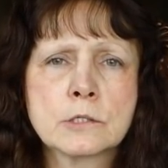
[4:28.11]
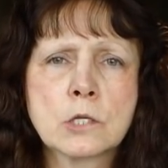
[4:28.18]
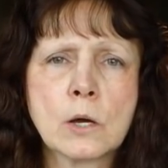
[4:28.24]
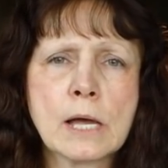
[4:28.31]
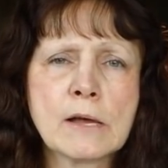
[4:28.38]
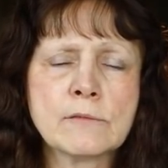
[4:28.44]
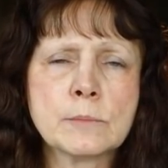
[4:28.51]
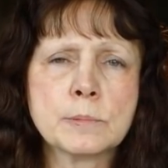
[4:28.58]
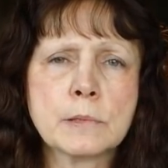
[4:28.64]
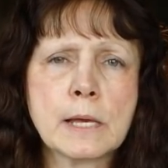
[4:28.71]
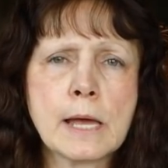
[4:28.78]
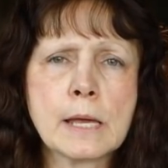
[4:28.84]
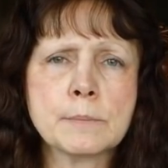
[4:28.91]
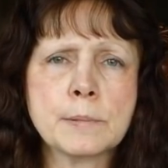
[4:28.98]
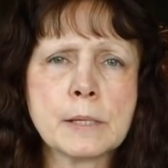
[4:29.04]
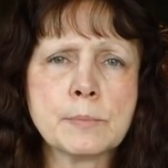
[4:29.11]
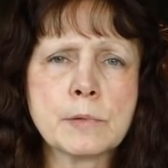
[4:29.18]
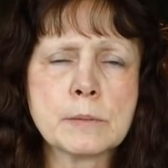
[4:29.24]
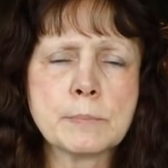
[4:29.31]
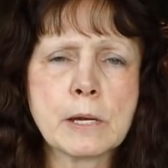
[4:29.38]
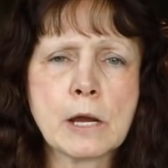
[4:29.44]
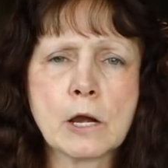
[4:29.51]
So have a plan, be
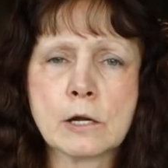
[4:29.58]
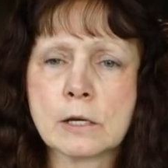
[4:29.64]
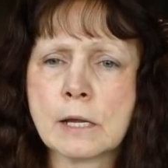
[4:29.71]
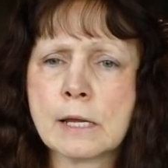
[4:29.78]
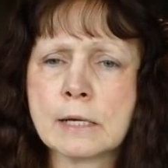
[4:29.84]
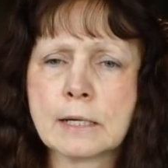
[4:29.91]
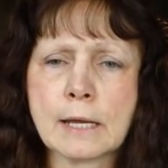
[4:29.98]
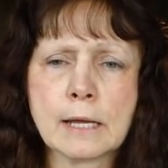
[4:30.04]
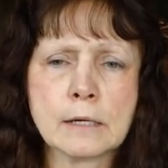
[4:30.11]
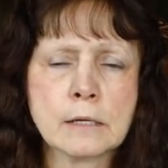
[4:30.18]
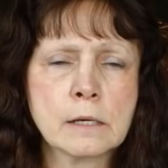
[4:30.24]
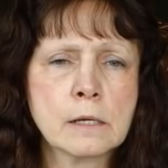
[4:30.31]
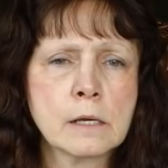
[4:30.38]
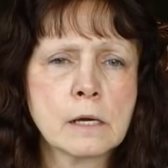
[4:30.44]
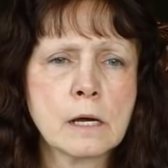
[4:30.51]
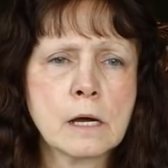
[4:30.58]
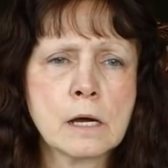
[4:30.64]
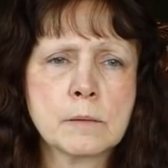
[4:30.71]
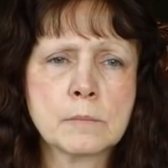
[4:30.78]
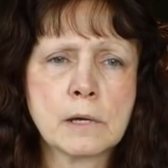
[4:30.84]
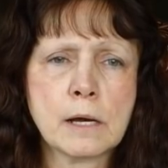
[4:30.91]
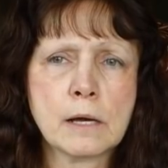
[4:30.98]
prepared, and again,
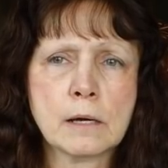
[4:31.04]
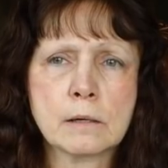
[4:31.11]
um,